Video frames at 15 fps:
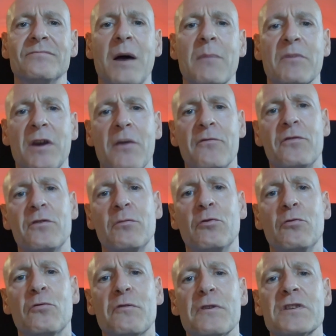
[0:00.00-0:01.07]
I'm
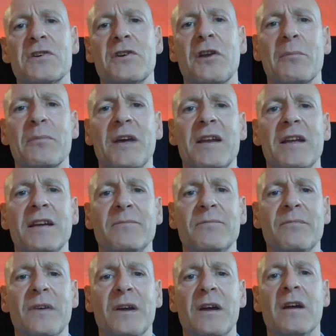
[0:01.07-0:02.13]
comfortable the return I'm getting.
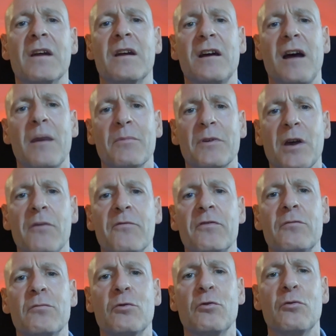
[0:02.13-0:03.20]
I'm
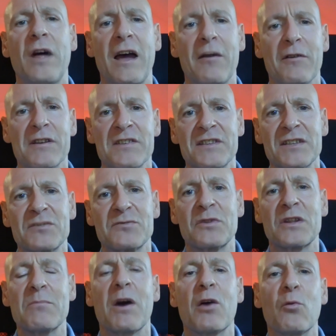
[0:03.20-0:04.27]
comfortable how it sits
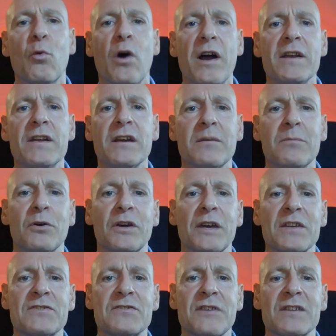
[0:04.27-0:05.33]
within my wider
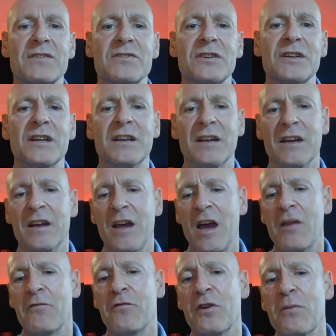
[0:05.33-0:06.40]
bucket strategy.
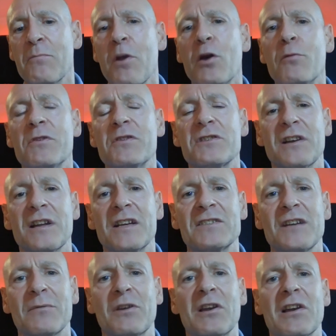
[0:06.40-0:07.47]
And for the moment, at least,
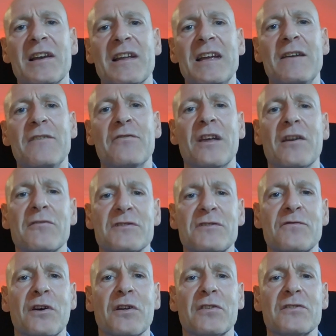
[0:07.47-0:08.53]
I'm going to leave those
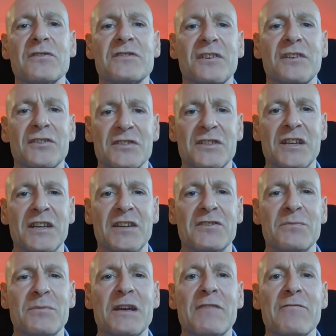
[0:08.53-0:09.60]
funds continue
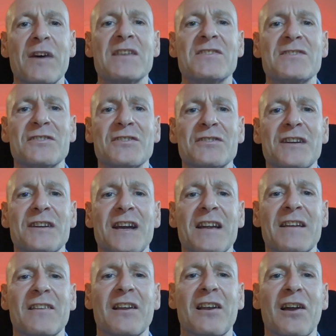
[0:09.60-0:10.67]
to be invested
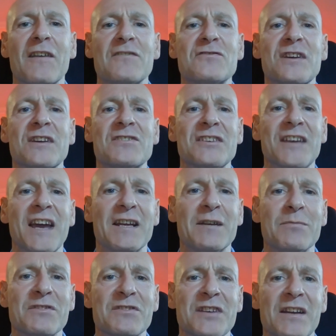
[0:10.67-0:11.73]
in the Life Strategy
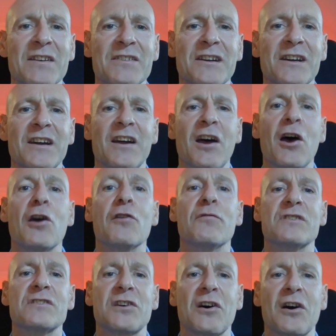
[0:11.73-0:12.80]
8% over
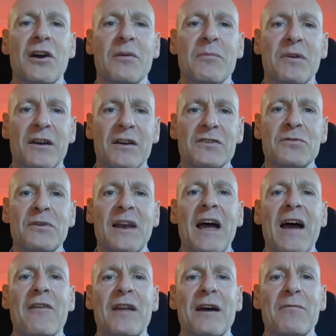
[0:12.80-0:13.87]
time to
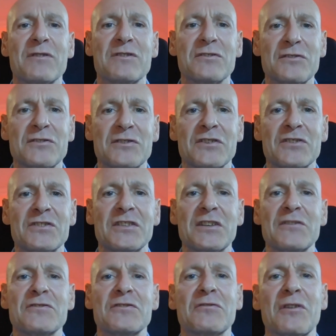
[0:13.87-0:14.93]
allow that return to
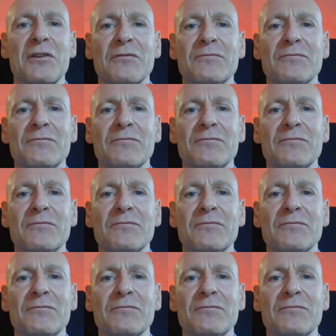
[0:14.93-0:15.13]
continue to grow.